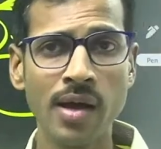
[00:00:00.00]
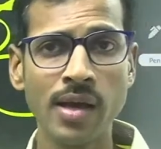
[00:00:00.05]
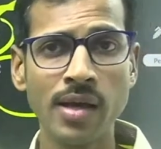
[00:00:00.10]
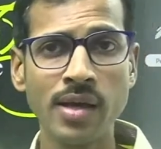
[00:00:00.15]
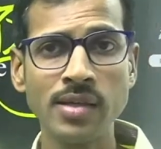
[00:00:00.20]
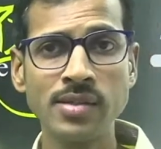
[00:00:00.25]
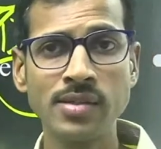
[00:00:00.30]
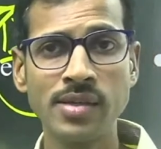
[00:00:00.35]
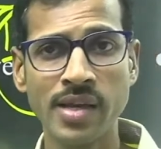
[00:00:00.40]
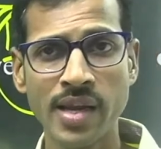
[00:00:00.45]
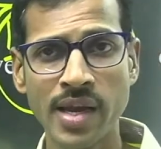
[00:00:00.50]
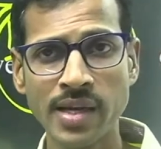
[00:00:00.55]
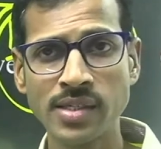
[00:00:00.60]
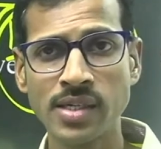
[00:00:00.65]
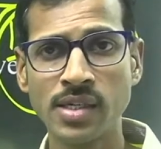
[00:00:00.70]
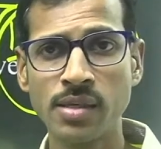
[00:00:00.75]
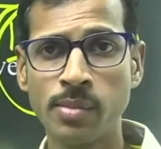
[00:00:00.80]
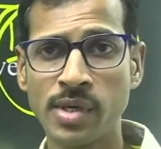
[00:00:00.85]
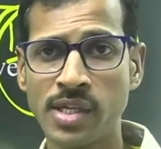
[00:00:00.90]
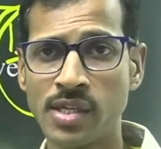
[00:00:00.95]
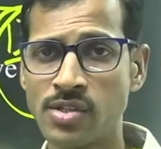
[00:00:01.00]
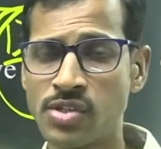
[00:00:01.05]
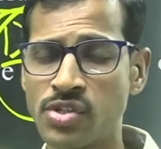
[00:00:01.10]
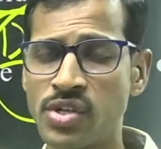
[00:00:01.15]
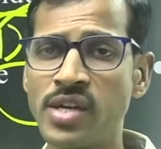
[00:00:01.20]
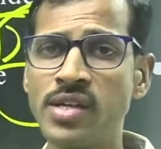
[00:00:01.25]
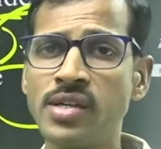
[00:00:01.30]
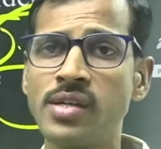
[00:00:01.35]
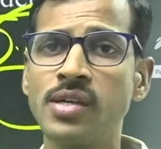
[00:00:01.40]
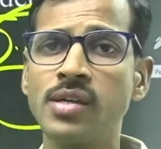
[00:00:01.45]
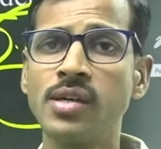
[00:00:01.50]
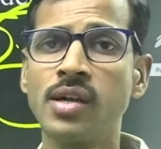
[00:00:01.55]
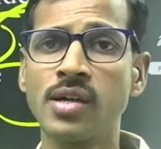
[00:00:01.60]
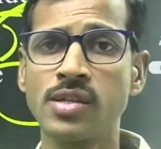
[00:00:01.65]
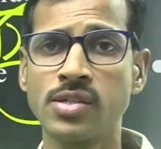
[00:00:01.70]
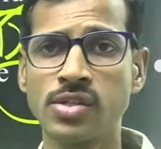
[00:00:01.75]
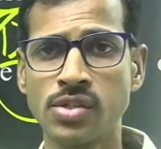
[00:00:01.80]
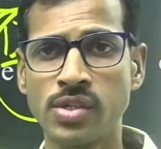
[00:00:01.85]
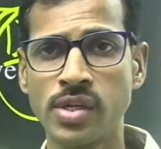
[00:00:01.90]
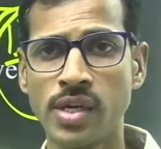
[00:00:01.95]
is enacted by the center or
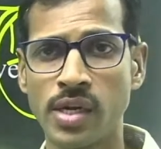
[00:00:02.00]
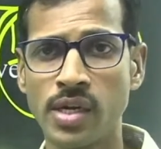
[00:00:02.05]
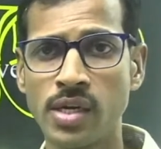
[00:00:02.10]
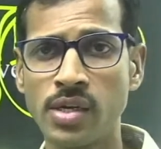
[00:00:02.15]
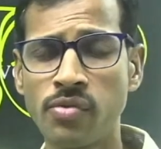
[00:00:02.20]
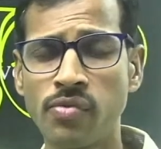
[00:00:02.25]
state,